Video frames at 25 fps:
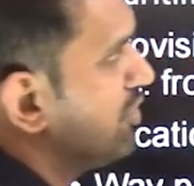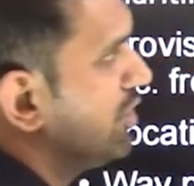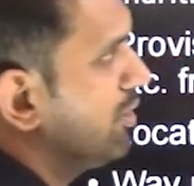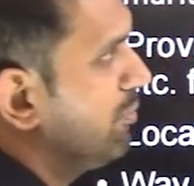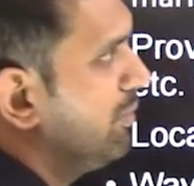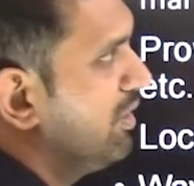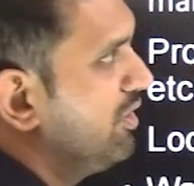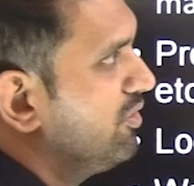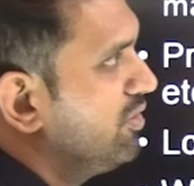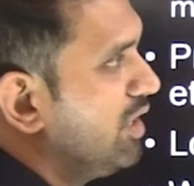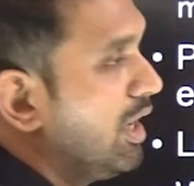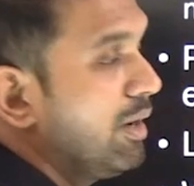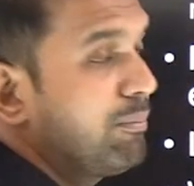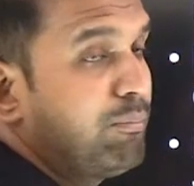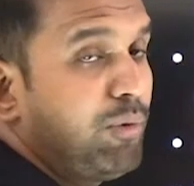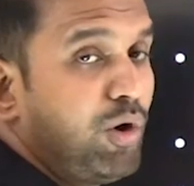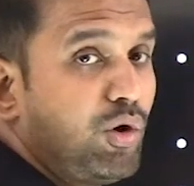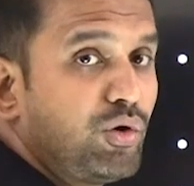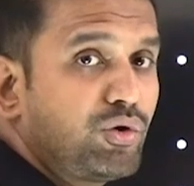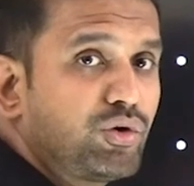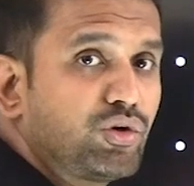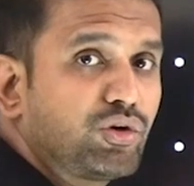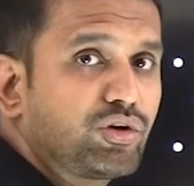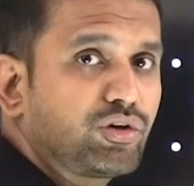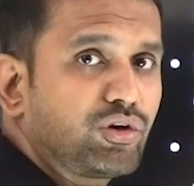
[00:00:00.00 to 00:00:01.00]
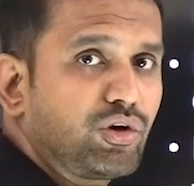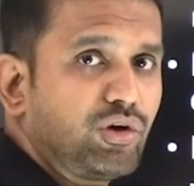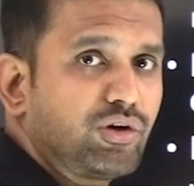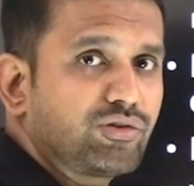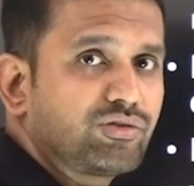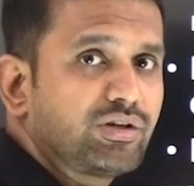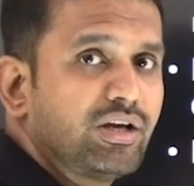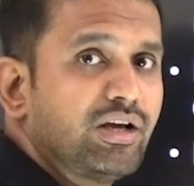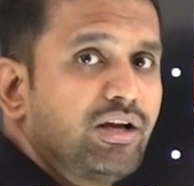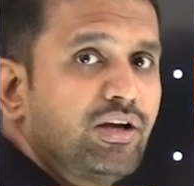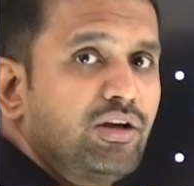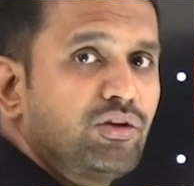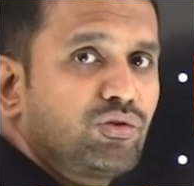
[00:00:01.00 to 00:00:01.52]
fisherman is about to
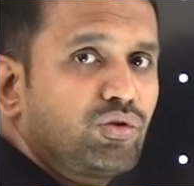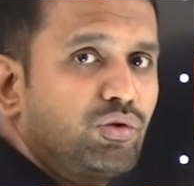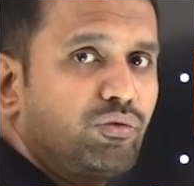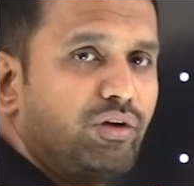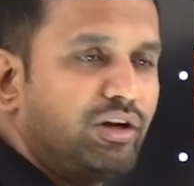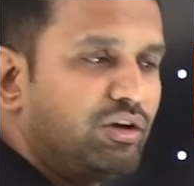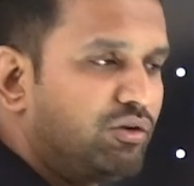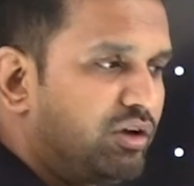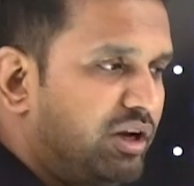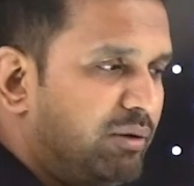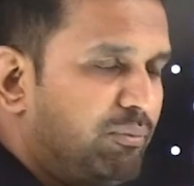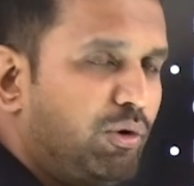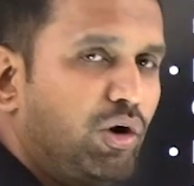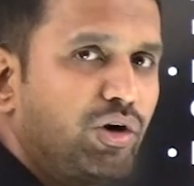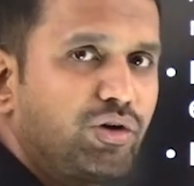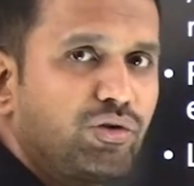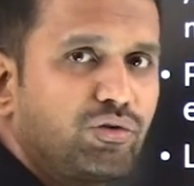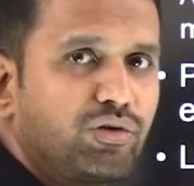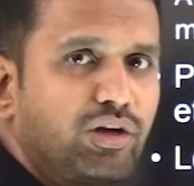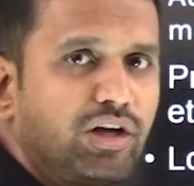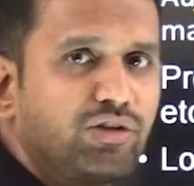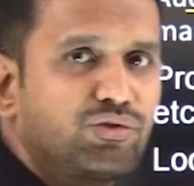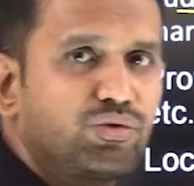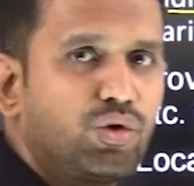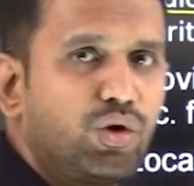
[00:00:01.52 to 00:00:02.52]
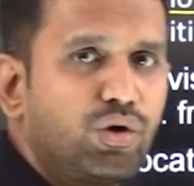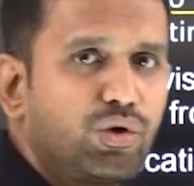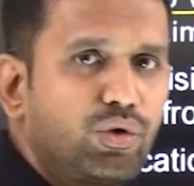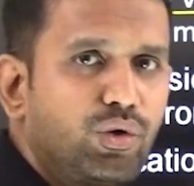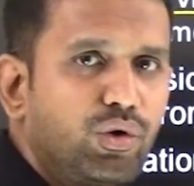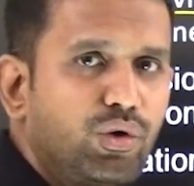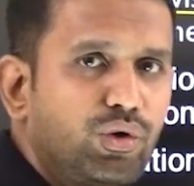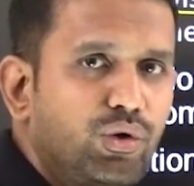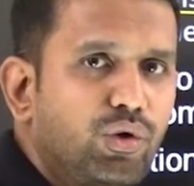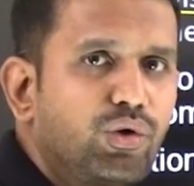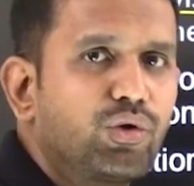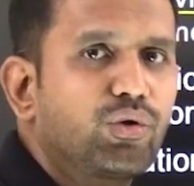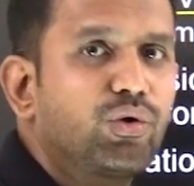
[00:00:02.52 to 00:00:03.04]
cross. So when you are about to cross, don't
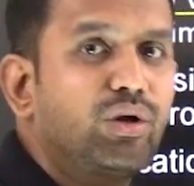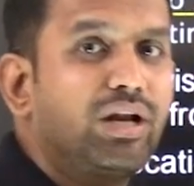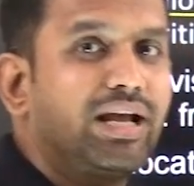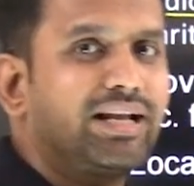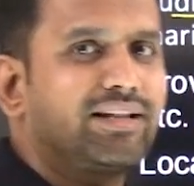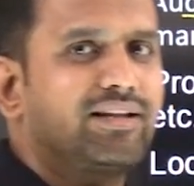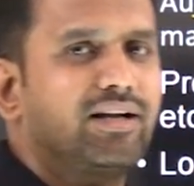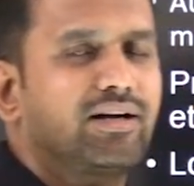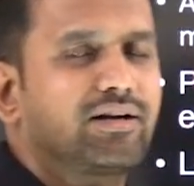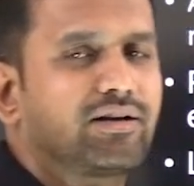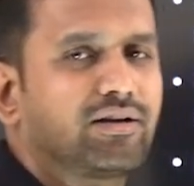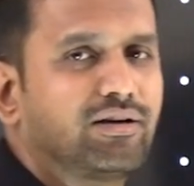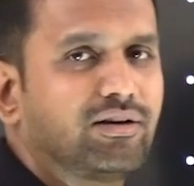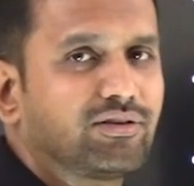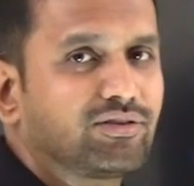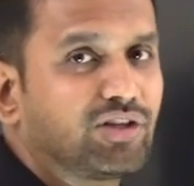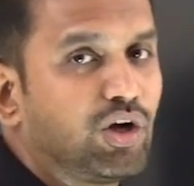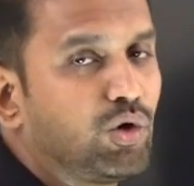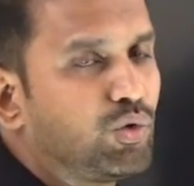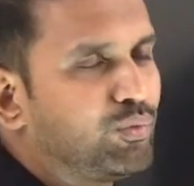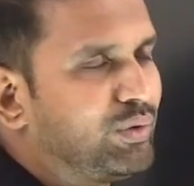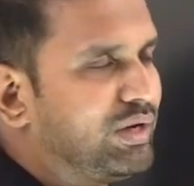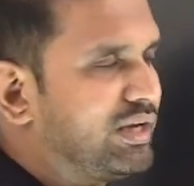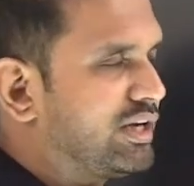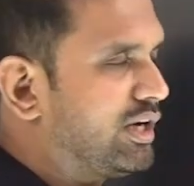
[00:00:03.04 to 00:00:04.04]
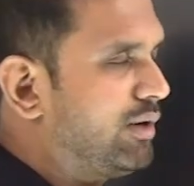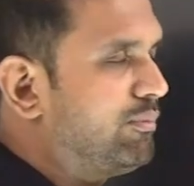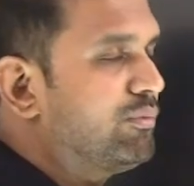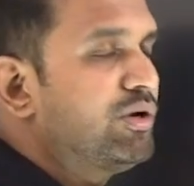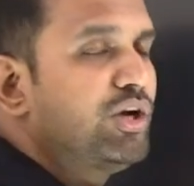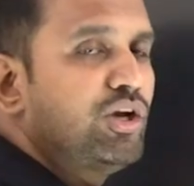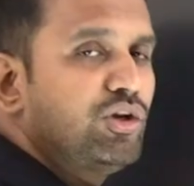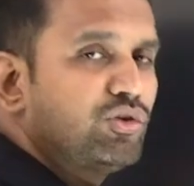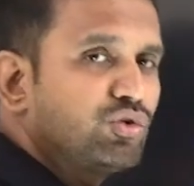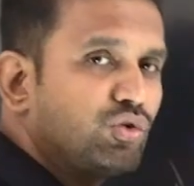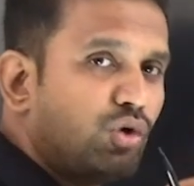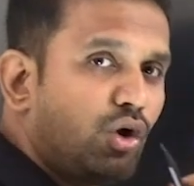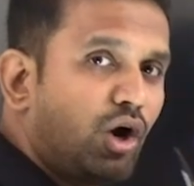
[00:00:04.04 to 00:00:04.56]
go like that, sound will come.
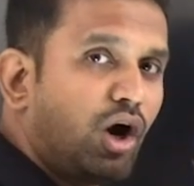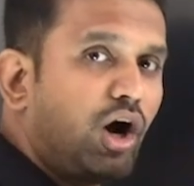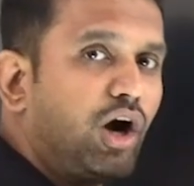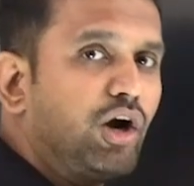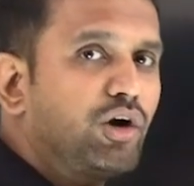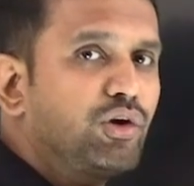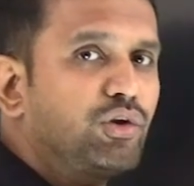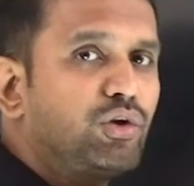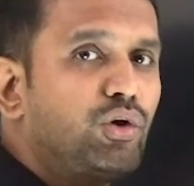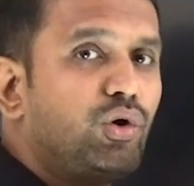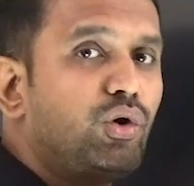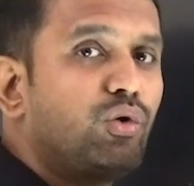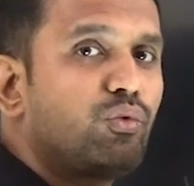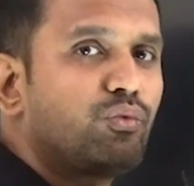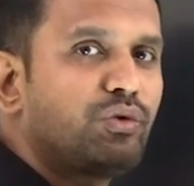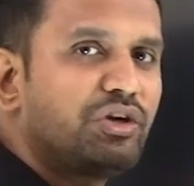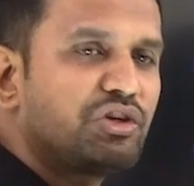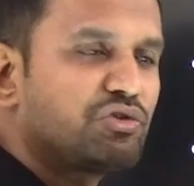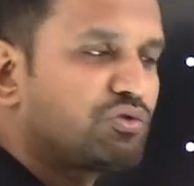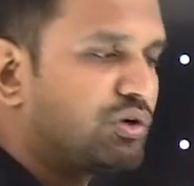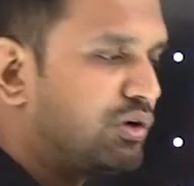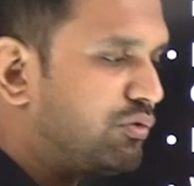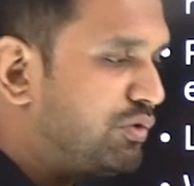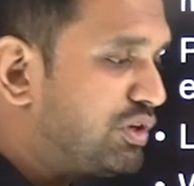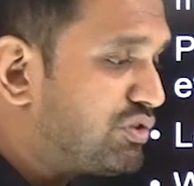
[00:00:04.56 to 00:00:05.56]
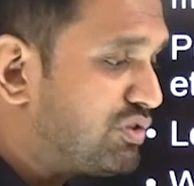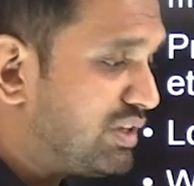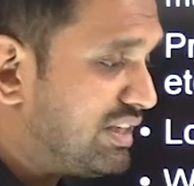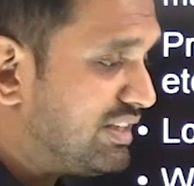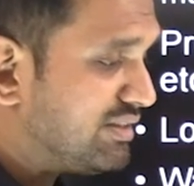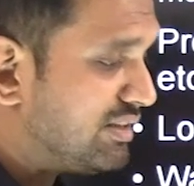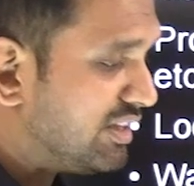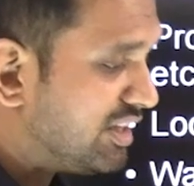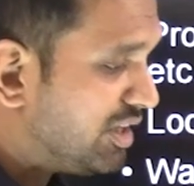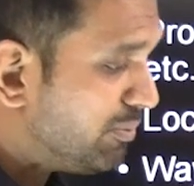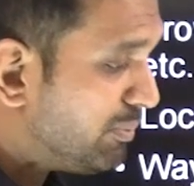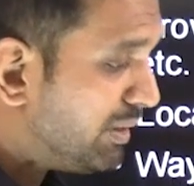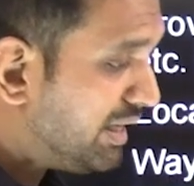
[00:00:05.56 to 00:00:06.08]
So audio, visual is
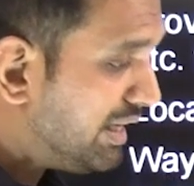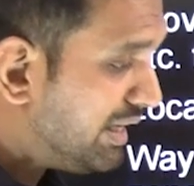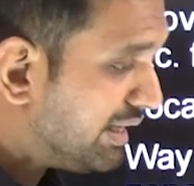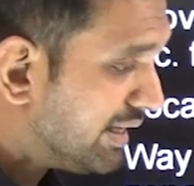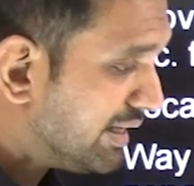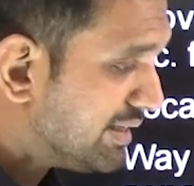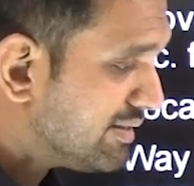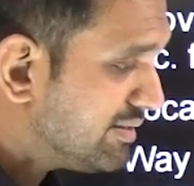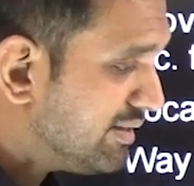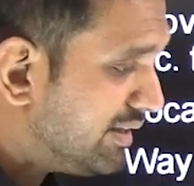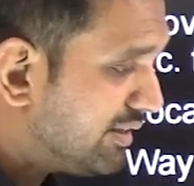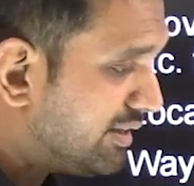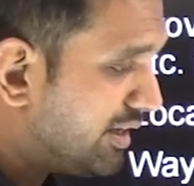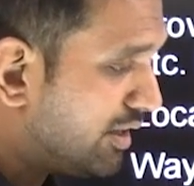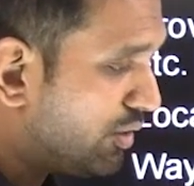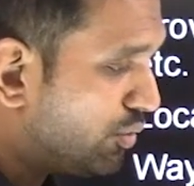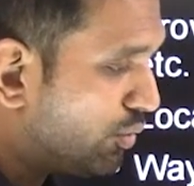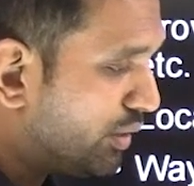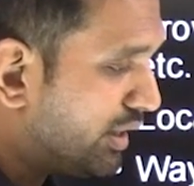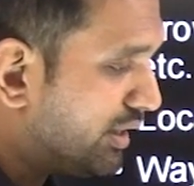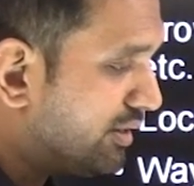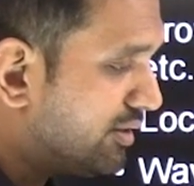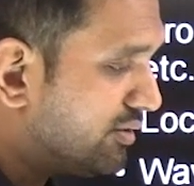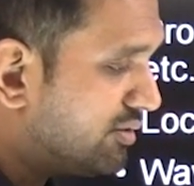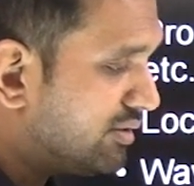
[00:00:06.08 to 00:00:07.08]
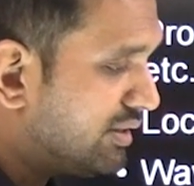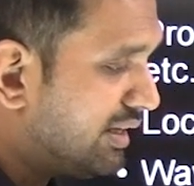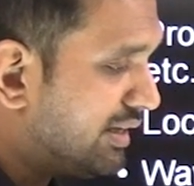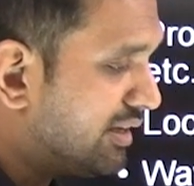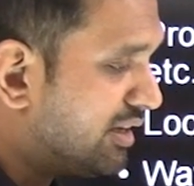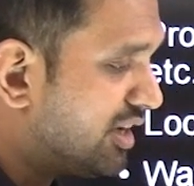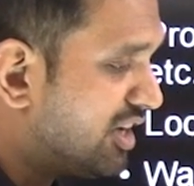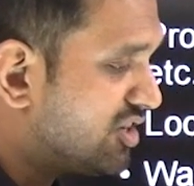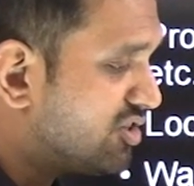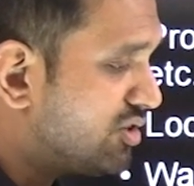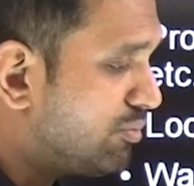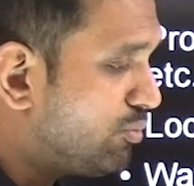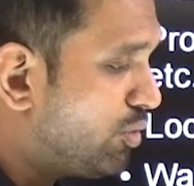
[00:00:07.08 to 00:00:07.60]
nothing but he can see that, okay, this is the
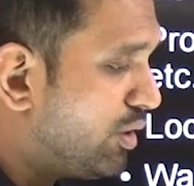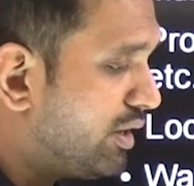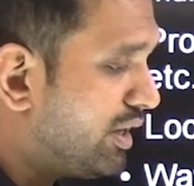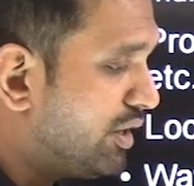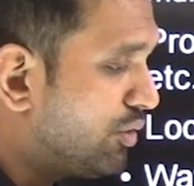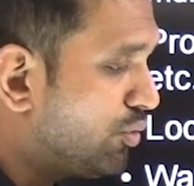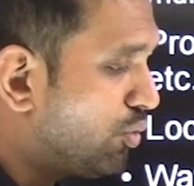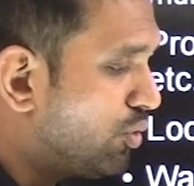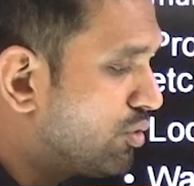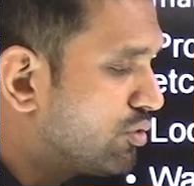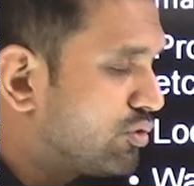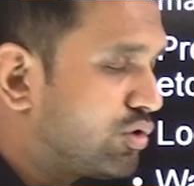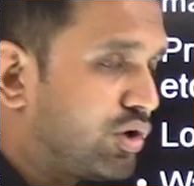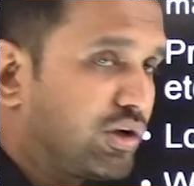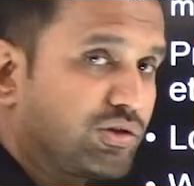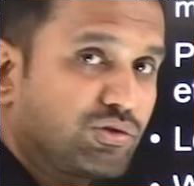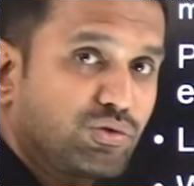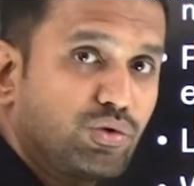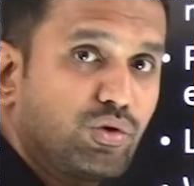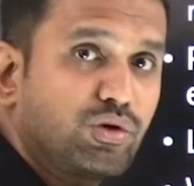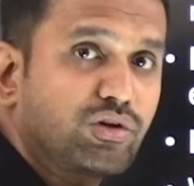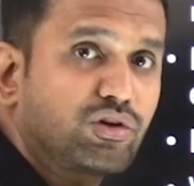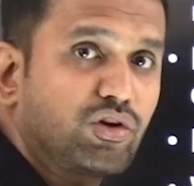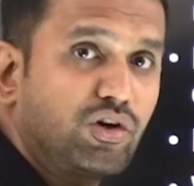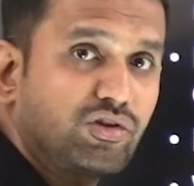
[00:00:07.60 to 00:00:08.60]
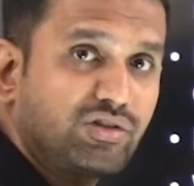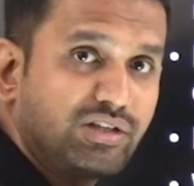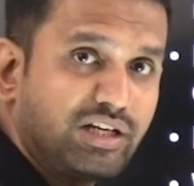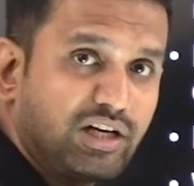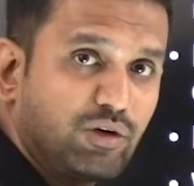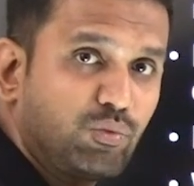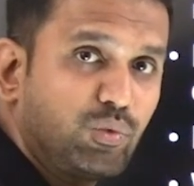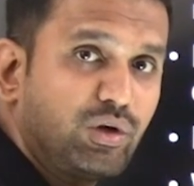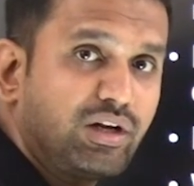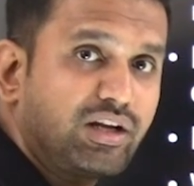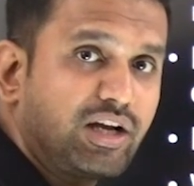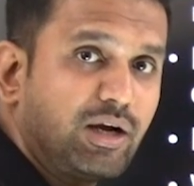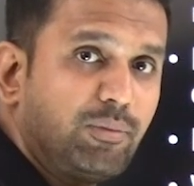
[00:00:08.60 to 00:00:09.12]
international body, don't cross, it
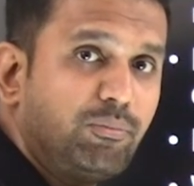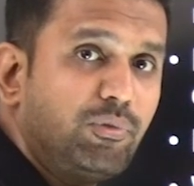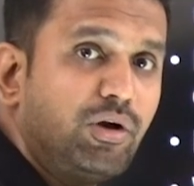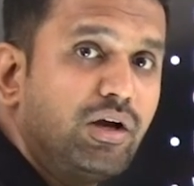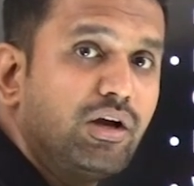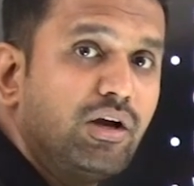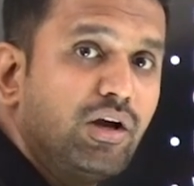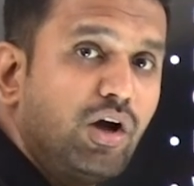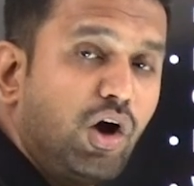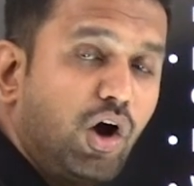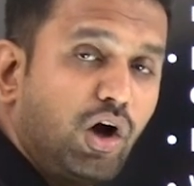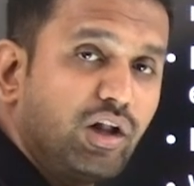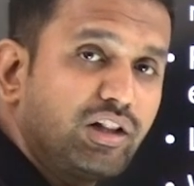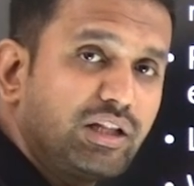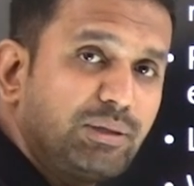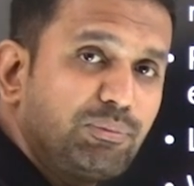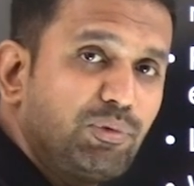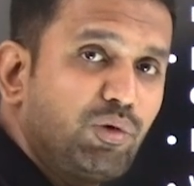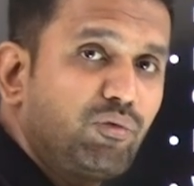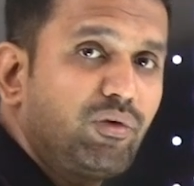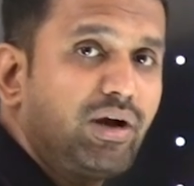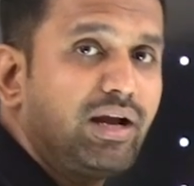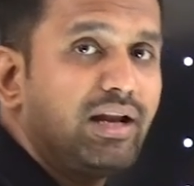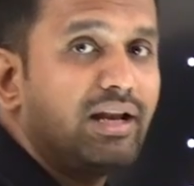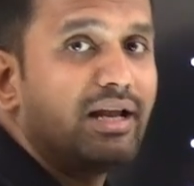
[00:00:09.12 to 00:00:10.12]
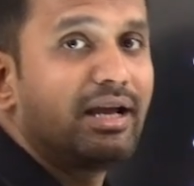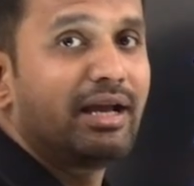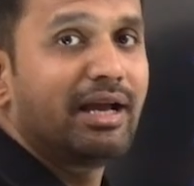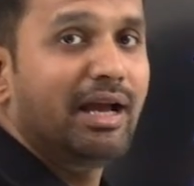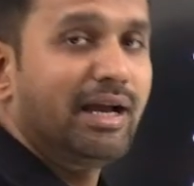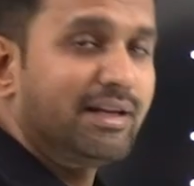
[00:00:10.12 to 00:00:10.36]
will come on the mobile.